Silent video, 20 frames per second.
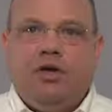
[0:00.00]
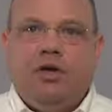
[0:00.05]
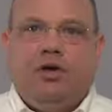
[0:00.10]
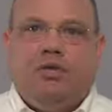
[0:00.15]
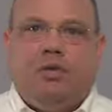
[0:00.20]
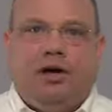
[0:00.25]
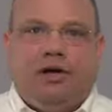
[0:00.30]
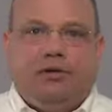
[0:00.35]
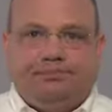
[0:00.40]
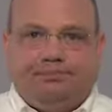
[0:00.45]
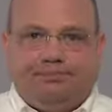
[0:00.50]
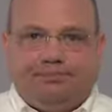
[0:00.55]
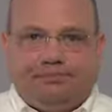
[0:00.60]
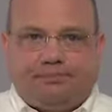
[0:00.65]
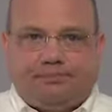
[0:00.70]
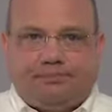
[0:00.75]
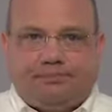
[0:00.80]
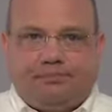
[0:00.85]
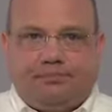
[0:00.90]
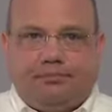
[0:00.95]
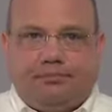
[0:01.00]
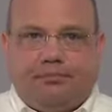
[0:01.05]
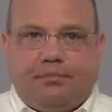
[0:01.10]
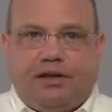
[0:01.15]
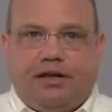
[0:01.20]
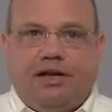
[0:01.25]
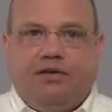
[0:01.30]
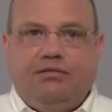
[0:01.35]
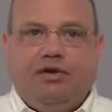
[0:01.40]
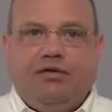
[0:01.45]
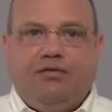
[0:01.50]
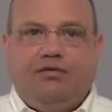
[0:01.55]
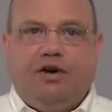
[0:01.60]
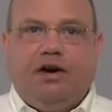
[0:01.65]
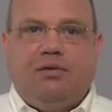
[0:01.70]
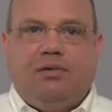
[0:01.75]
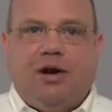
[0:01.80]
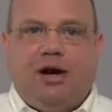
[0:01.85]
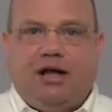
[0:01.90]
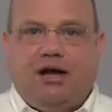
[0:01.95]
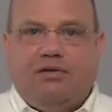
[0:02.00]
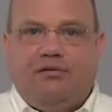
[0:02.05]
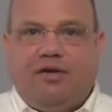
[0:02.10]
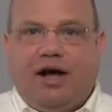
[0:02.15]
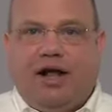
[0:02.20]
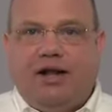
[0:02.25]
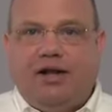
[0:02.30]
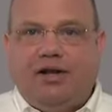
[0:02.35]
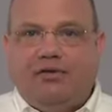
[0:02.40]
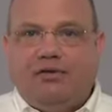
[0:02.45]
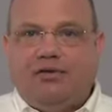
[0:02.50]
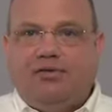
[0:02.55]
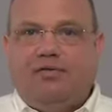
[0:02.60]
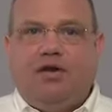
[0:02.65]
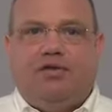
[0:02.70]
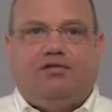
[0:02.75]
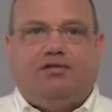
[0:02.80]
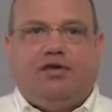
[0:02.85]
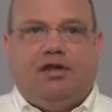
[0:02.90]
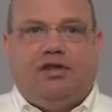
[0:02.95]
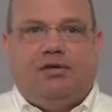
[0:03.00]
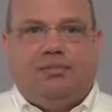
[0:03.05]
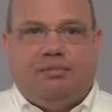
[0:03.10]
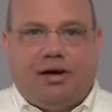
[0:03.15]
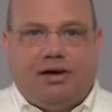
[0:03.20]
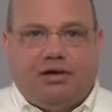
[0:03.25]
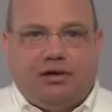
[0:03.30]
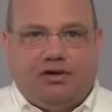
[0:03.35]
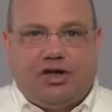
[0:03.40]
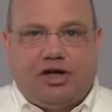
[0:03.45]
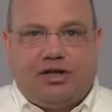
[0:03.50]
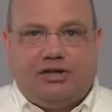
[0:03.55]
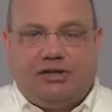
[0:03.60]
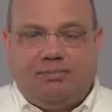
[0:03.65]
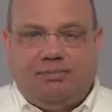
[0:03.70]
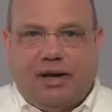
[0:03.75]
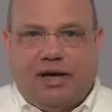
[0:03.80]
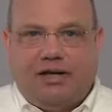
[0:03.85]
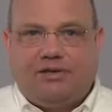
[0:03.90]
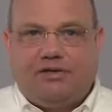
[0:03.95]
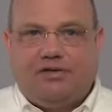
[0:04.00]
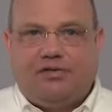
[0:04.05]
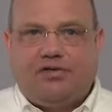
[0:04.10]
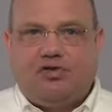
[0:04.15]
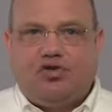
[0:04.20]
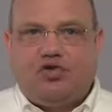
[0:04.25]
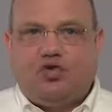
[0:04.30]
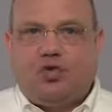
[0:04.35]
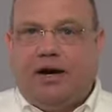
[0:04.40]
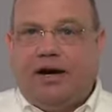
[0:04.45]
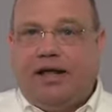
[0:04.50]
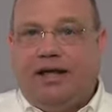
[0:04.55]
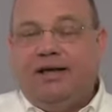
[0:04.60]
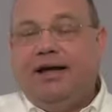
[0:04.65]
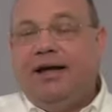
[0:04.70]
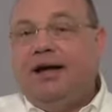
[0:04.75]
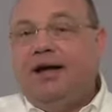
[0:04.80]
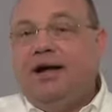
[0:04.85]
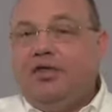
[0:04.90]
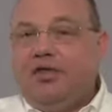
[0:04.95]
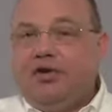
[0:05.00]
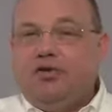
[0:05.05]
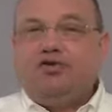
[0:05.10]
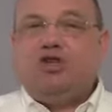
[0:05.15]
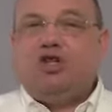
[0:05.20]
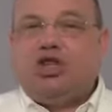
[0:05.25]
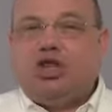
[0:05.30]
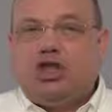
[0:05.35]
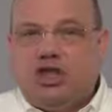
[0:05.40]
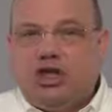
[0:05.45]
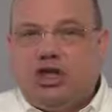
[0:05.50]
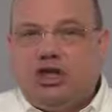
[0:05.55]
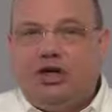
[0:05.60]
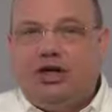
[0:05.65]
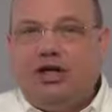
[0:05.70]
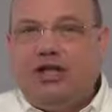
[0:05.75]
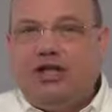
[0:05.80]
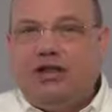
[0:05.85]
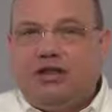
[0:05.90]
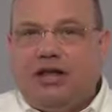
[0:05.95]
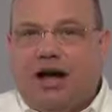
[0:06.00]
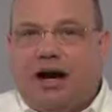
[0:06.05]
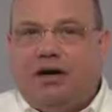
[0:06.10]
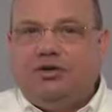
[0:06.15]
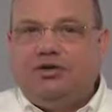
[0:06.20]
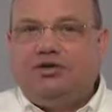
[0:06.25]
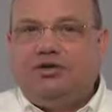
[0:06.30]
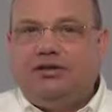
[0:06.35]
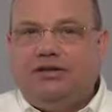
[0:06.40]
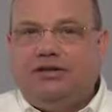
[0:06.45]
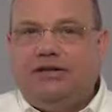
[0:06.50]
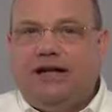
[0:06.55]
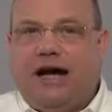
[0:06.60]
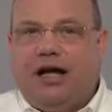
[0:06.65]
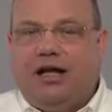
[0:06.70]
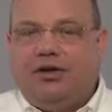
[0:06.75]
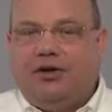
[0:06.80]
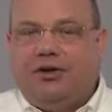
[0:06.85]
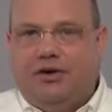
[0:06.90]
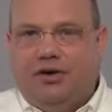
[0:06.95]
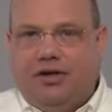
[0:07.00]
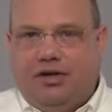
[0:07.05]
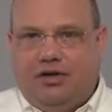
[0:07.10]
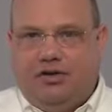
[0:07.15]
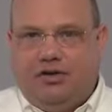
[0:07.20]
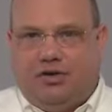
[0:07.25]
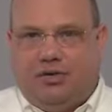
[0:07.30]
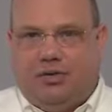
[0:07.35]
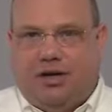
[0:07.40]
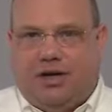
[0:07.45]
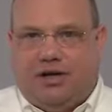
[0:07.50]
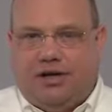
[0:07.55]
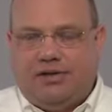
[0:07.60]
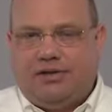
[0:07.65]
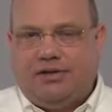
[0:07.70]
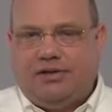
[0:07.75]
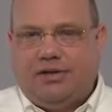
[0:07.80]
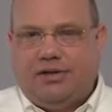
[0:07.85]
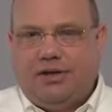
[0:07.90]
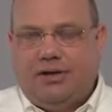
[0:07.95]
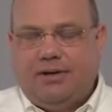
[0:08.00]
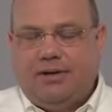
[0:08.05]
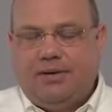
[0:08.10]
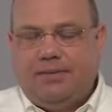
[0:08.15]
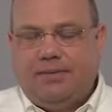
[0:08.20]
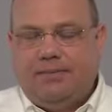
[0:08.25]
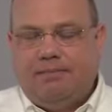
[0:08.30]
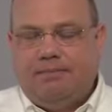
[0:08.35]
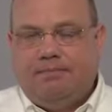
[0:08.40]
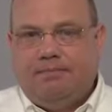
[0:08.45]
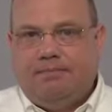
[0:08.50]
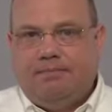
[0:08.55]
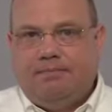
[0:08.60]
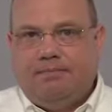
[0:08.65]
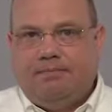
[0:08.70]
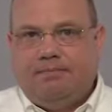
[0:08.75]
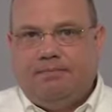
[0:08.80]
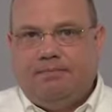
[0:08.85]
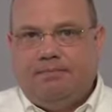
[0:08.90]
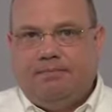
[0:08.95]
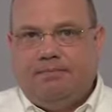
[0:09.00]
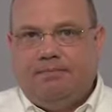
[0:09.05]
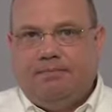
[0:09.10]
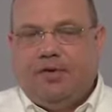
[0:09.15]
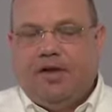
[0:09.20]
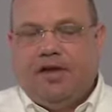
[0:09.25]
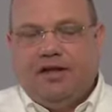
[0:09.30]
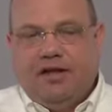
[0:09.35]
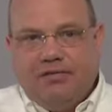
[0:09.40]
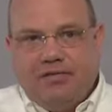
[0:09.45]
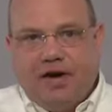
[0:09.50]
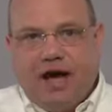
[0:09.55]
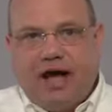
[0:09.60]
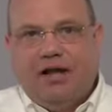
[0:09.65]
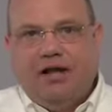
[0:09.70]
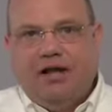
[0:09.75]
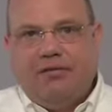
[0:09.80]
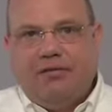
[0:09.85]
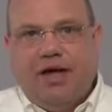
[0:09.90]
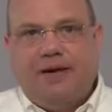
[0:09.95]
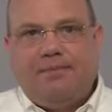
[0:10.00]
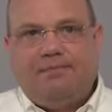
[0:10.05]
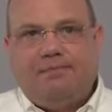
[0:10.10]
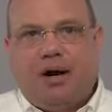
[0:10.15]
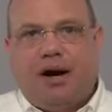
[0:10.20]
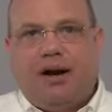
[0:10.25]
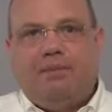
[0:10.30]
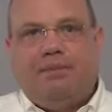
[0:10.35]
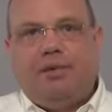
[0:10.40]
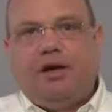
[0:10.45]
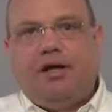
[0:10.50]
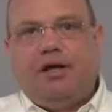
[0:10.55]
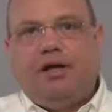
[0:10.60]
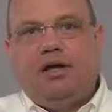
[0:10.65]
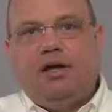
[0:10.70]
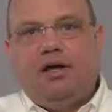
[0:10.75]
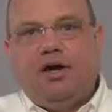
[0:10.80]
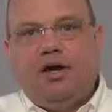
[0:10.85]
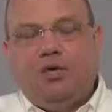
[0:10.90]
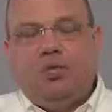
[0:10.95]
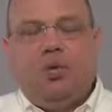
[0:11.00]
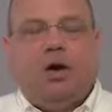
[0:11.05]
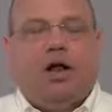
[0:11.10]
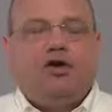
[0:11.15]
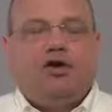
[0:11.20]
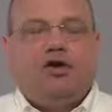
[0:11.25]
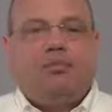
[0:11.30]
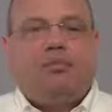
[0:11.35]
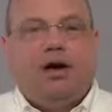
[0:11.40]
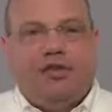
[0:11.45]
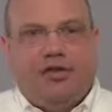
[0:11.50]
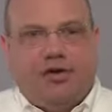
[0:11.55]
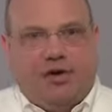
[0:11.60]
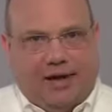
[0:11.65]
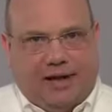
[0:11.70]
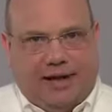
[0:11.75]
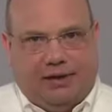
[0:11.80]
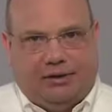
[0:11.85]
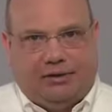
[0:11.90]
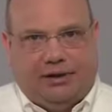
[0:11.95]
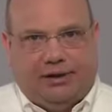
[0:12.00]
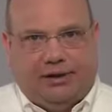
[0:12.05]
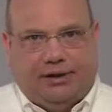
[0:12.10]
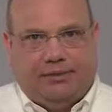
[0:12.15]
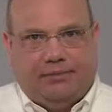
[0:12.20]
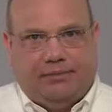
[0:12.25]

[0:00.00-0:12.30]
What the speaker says: Well, if the fair market value is $50, the adjusted basis is $20, there was a $30,000 increase in the value of that property while your mother held it.